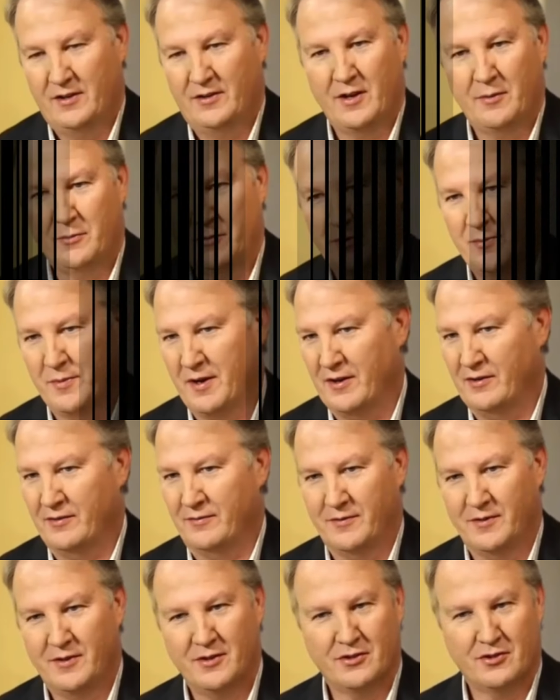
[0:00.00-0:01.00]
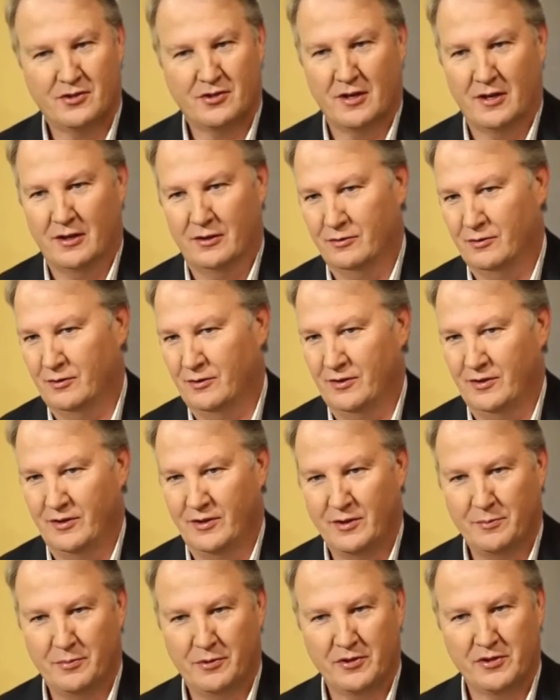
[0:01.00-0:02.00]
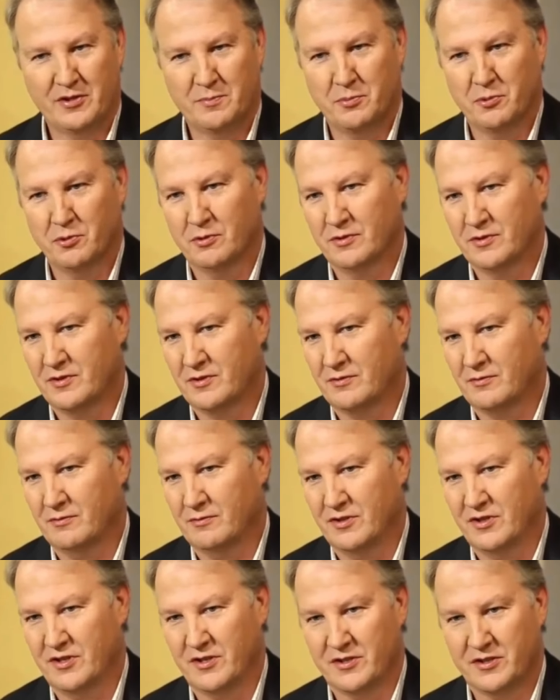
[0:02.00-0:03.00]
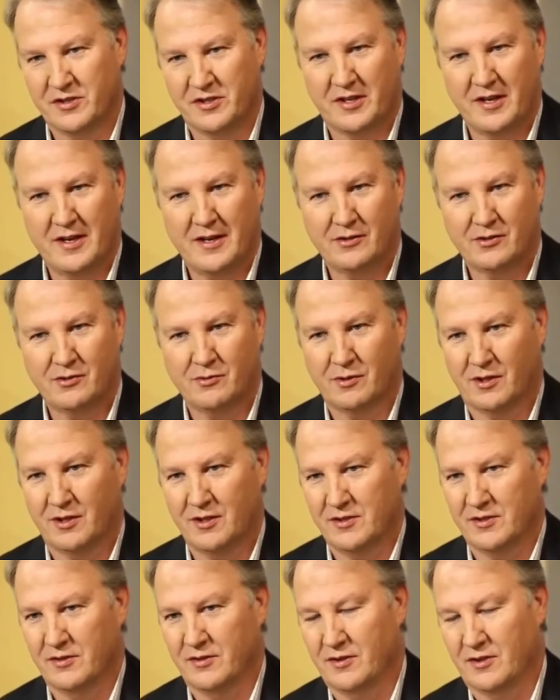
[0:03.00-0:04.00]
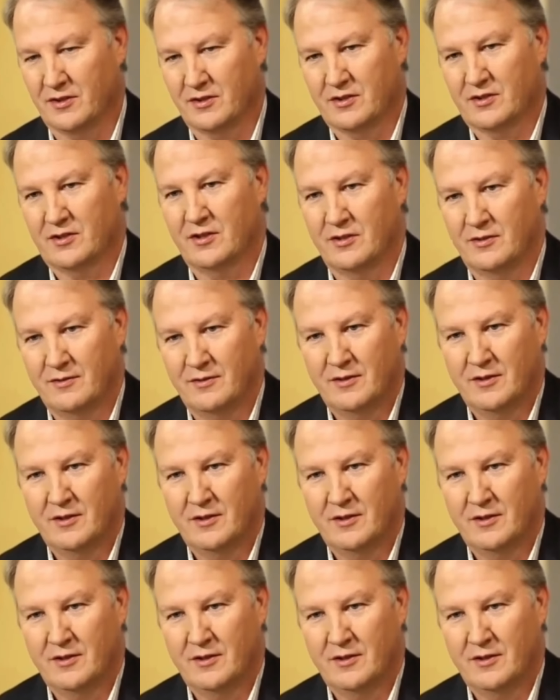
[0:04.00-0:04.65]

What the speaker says: Tell me about his childhood. Did he play sports? Was he in scouts? What kinds of things did